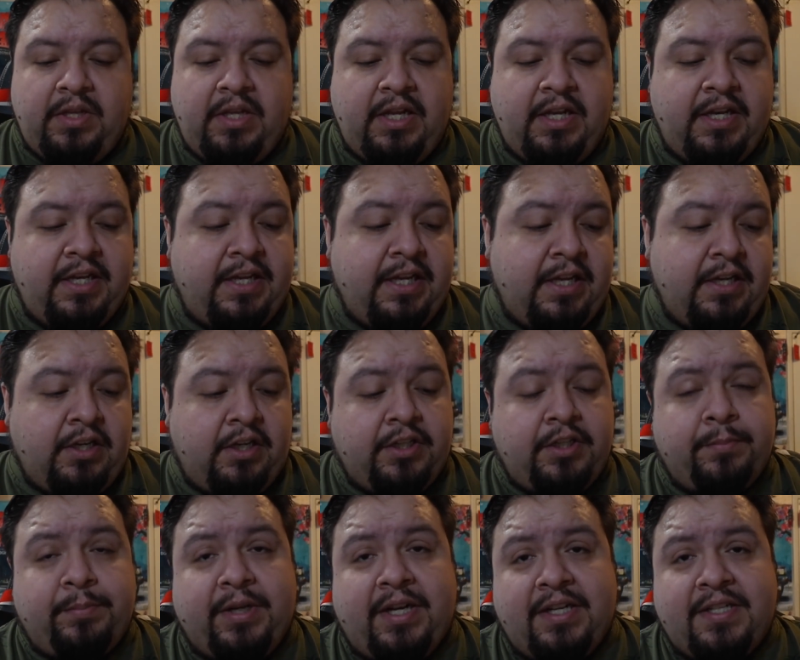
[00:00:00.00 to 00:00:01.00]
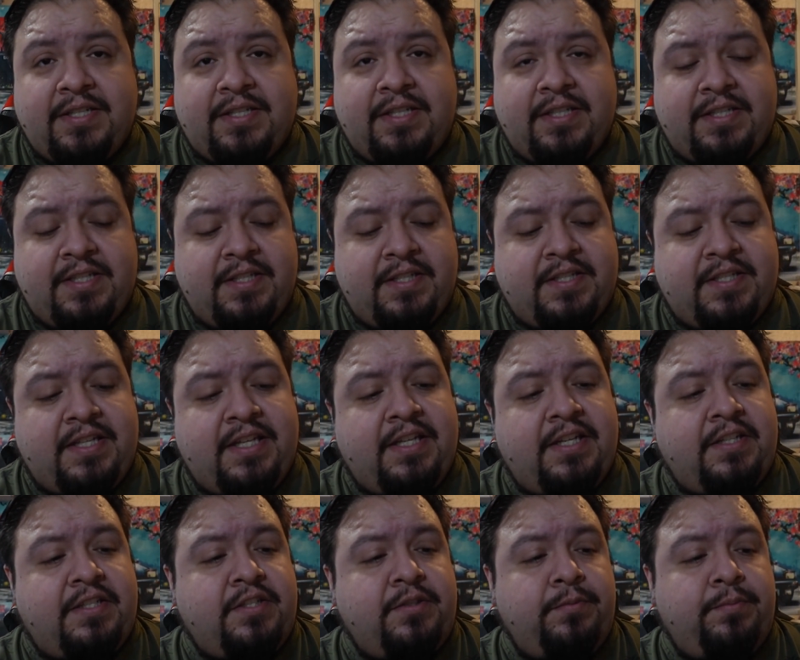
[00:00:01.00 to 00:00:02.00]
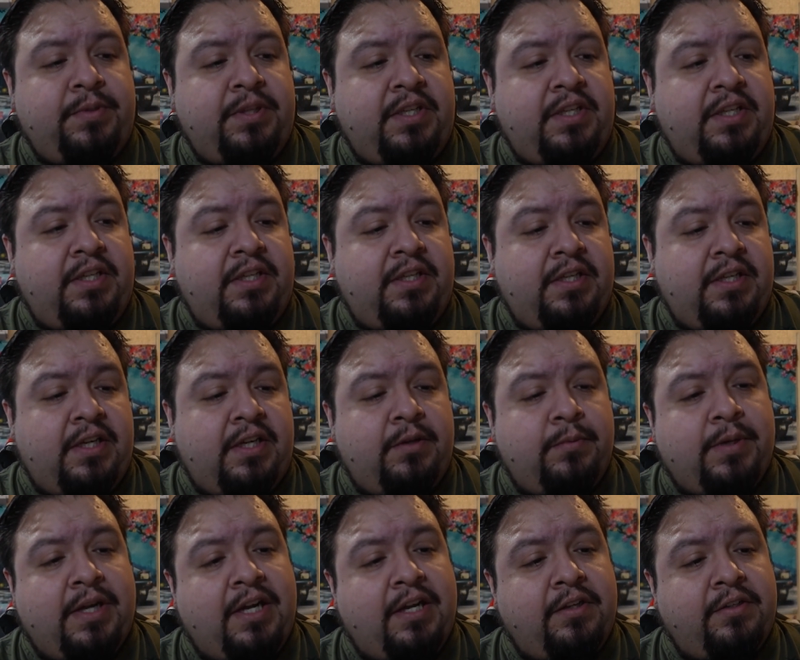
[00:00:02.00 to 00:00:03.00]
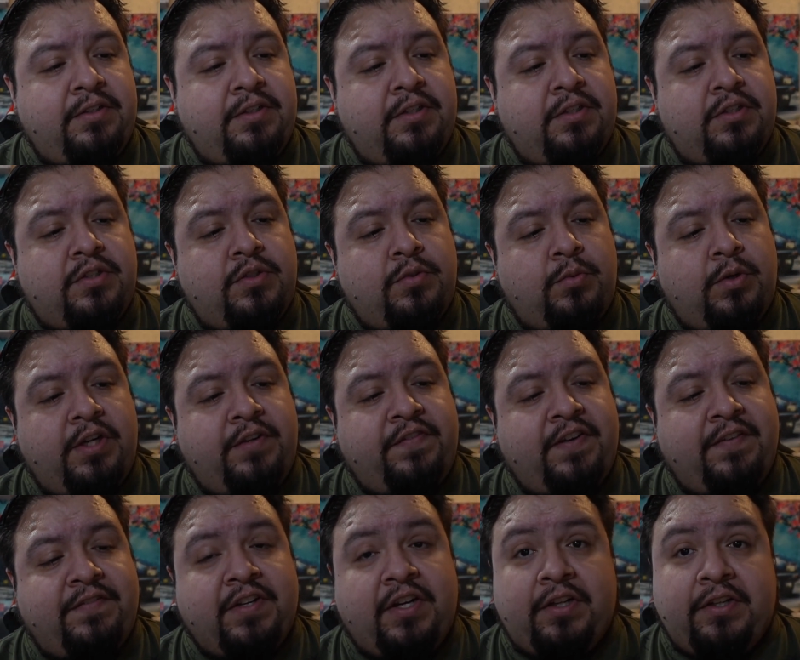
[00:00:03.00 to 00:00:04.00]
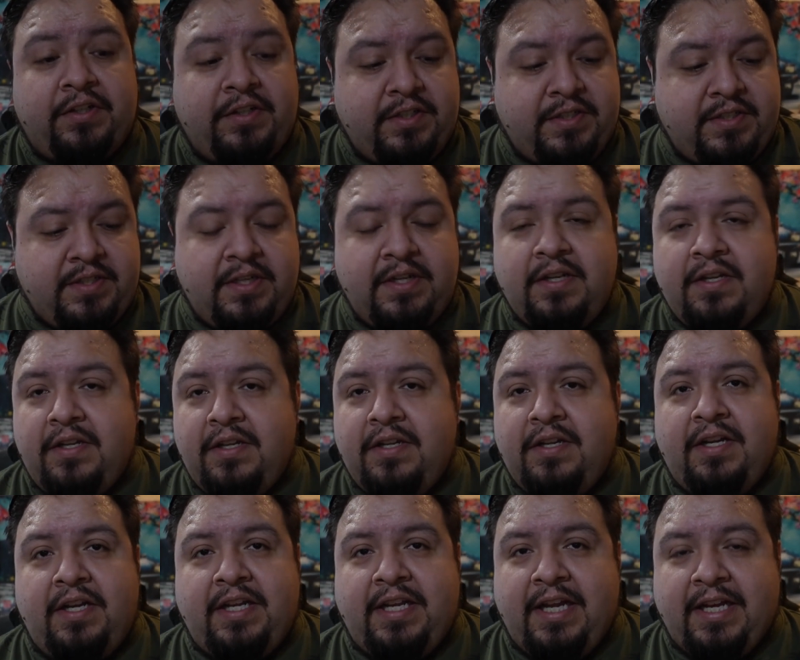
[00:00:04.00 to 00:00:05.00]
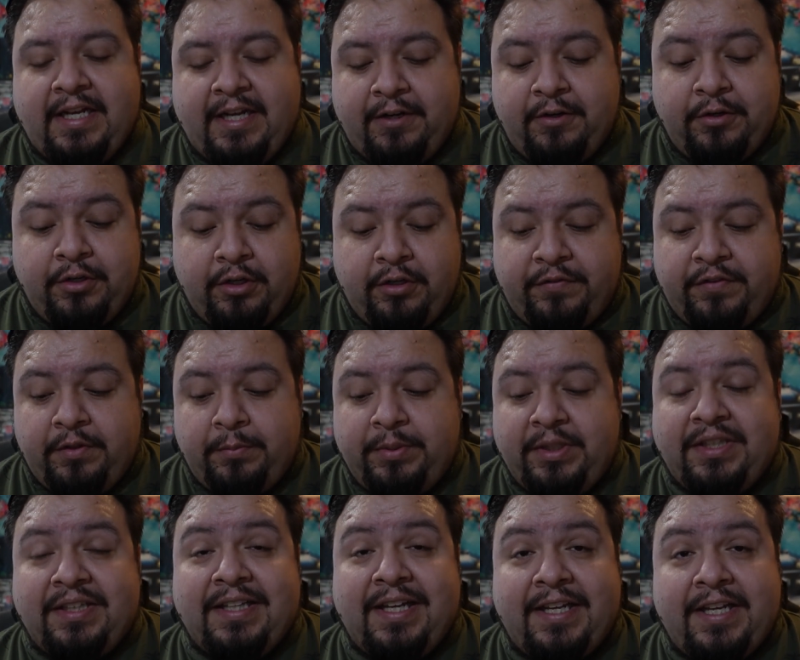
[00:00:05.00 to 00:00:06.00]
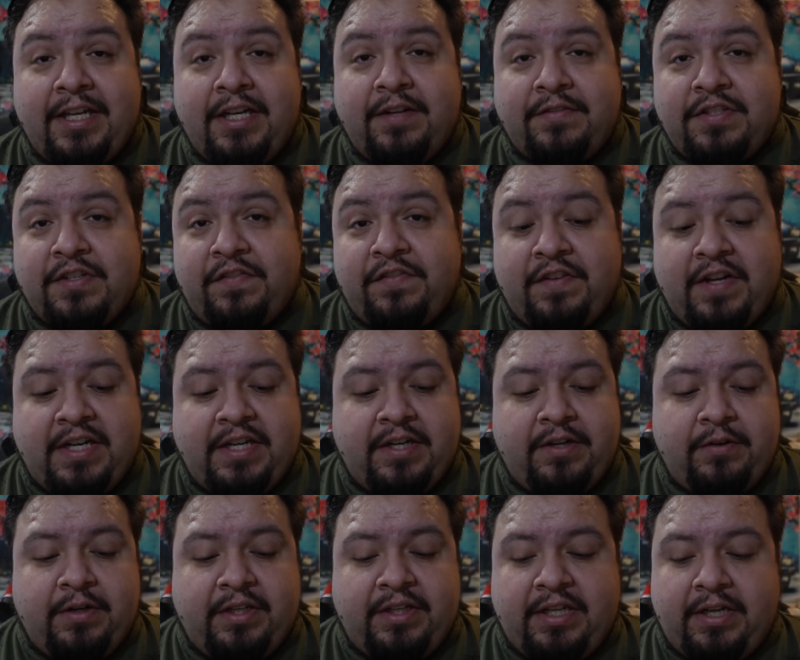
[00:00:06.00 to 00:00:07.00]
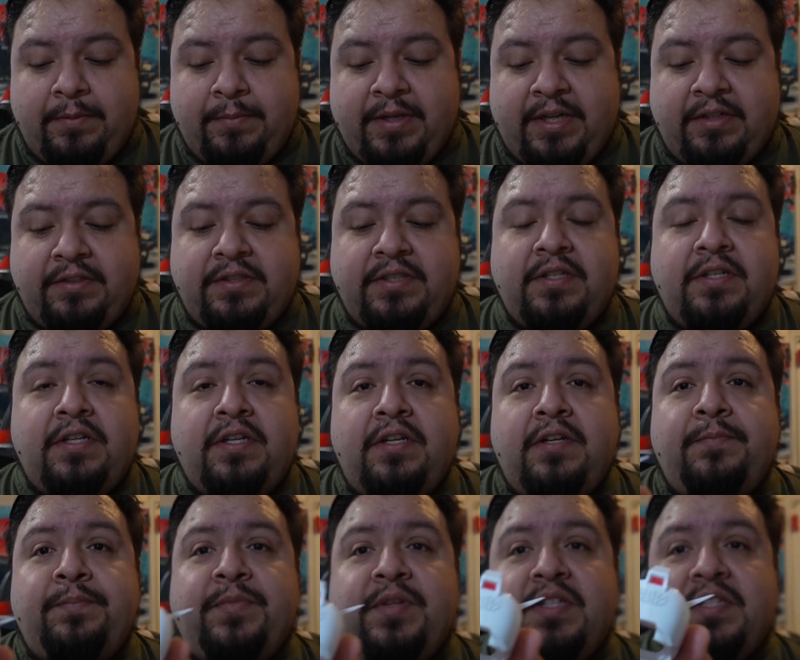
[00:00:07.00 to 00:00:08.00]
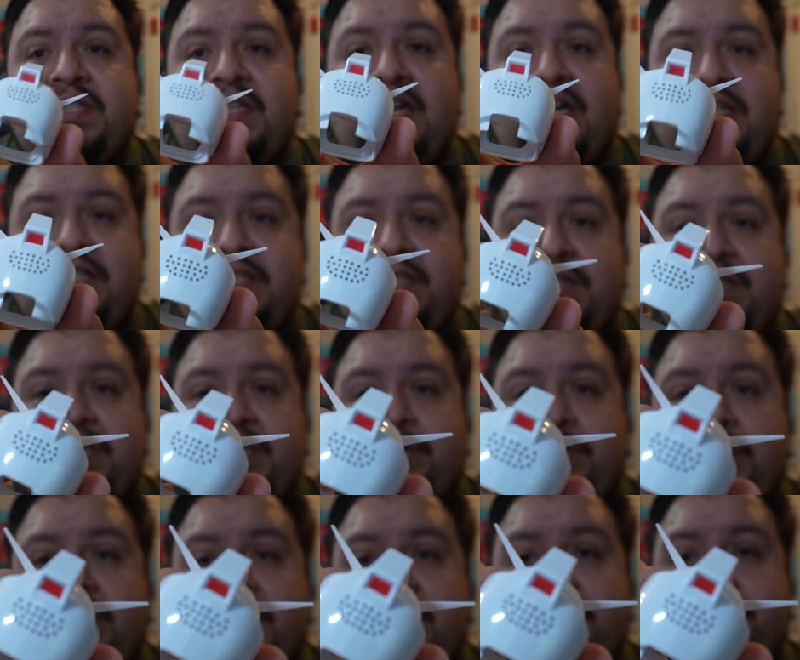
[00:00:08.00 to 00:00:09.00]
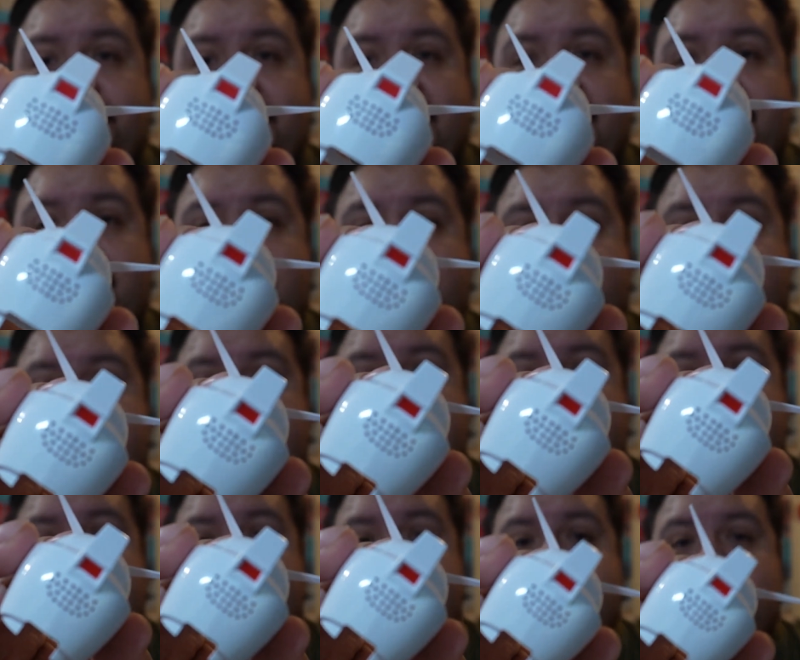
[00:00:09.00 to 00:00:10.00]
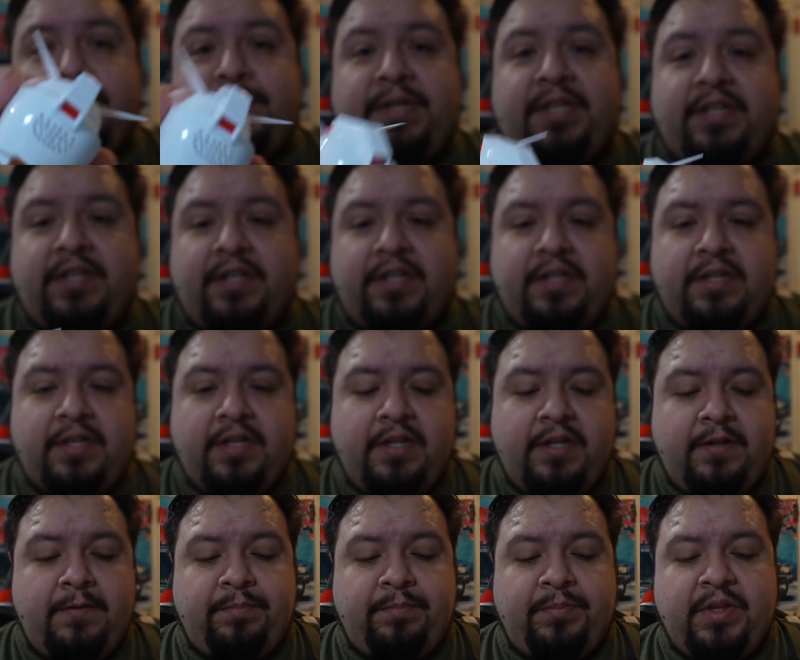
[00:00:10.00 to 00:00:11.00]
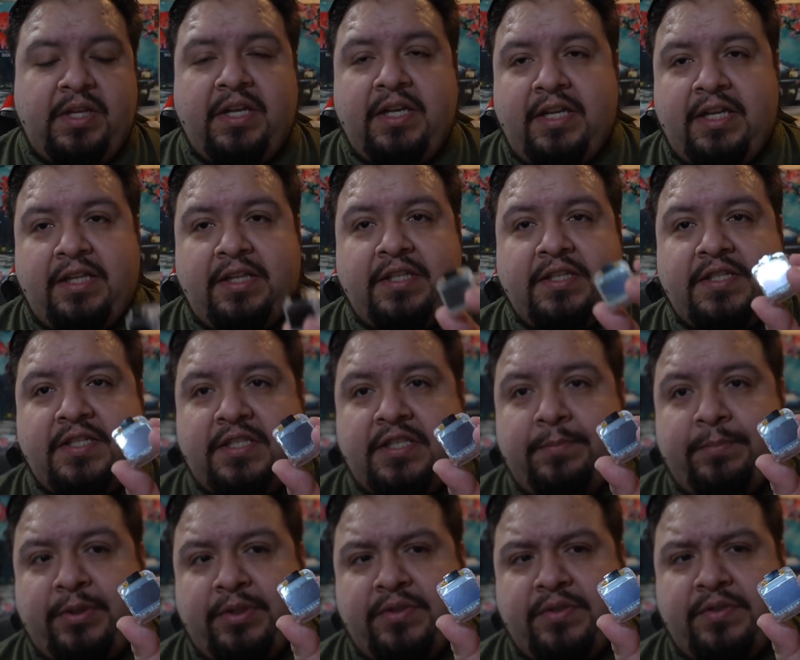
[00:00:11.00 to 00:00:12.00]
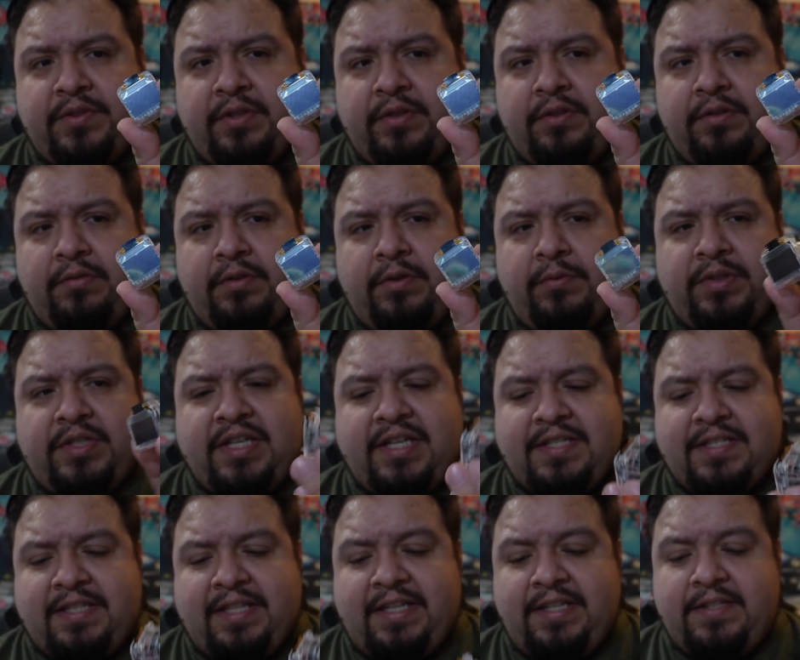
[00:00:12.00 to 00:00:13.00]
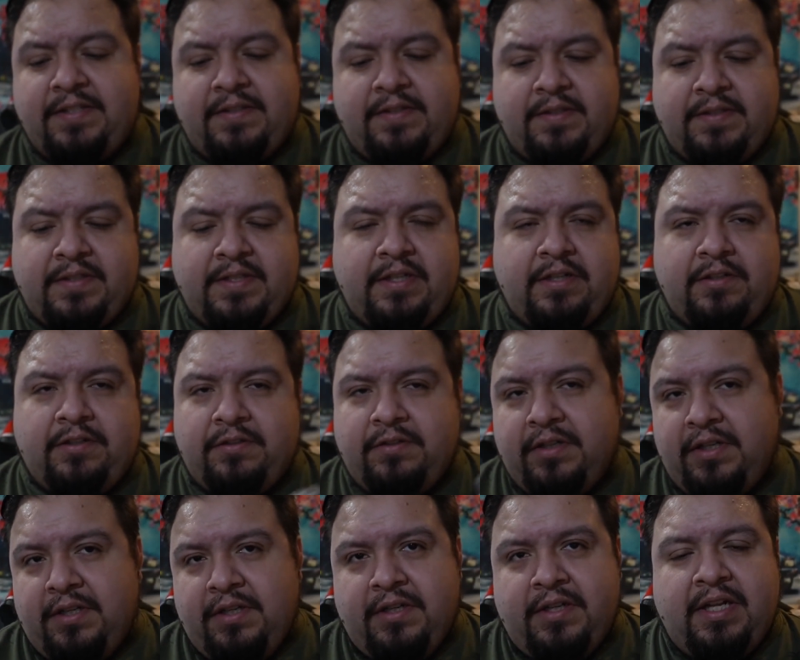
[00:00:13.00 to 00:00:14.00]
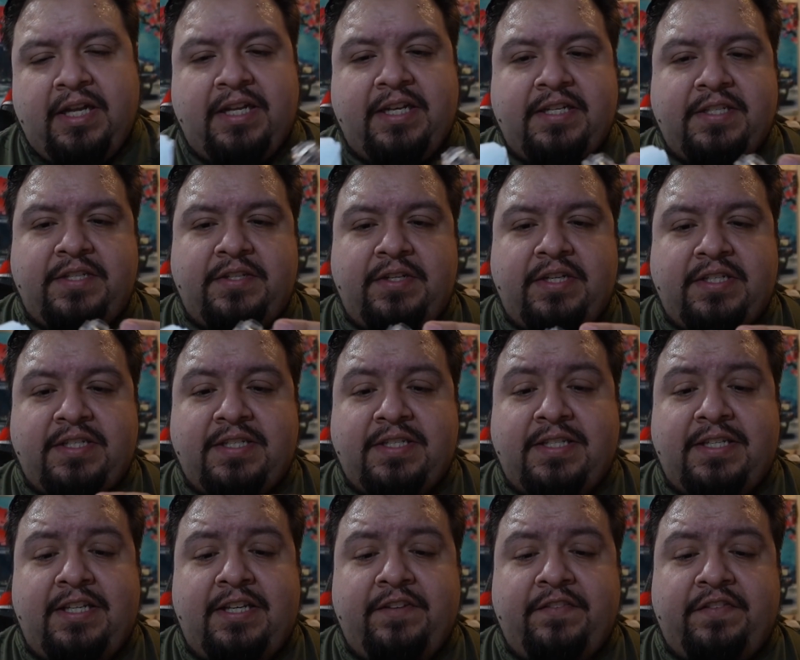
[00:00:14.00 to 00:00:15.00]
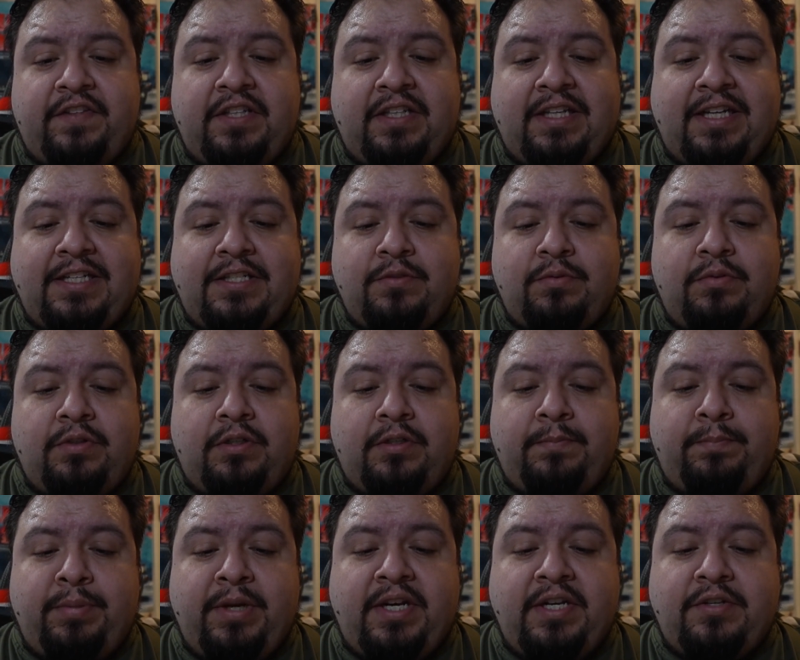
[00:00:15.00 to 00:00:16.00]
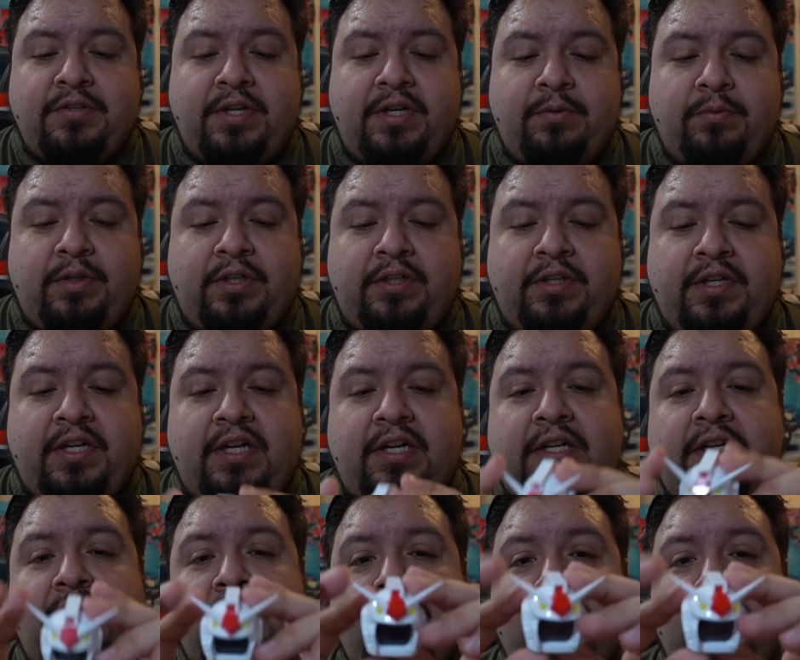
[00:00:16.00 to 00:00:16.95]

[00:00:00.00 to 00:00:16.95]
And again, on the box, this is stated to be around $25. Again, I don't know if you'll be lucky enough to find it around that amount. It's got the grill on the back for the speaker. And again, this is the Bosuzoku one, which has lights. So I guess you get to see if the lights will penetrate well or not.